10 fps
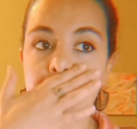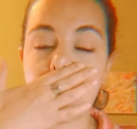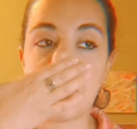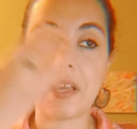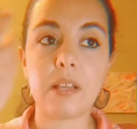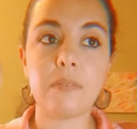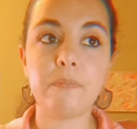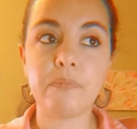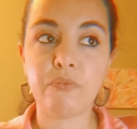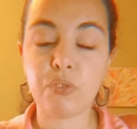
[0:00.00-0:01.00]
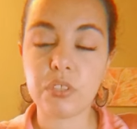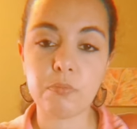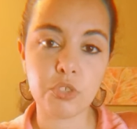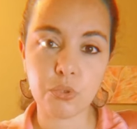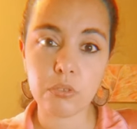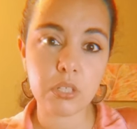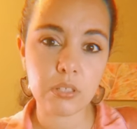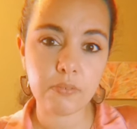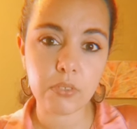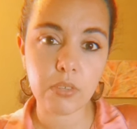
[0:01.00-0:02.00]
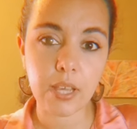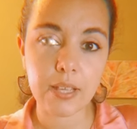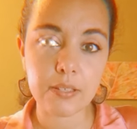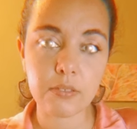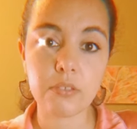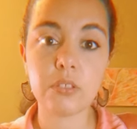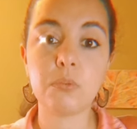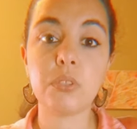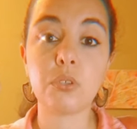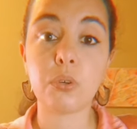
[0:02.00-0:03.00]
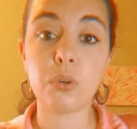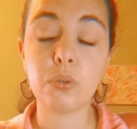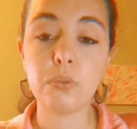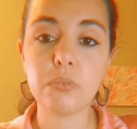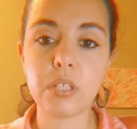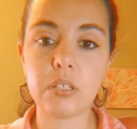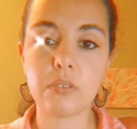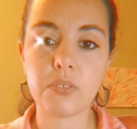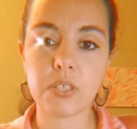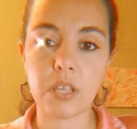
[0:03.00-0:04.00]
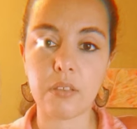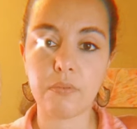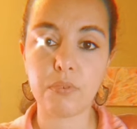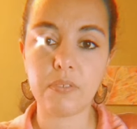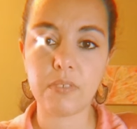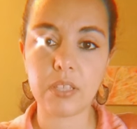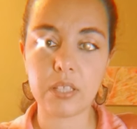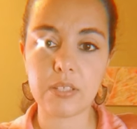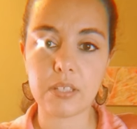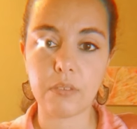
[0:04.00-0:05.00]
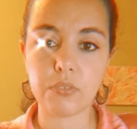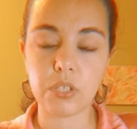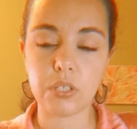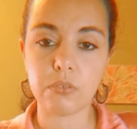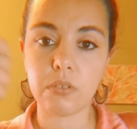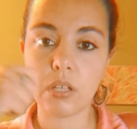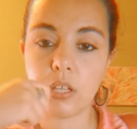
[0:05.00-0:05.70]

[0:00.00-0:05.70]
And for the majority of you, it has to deal with your own inner self revealing itself to you,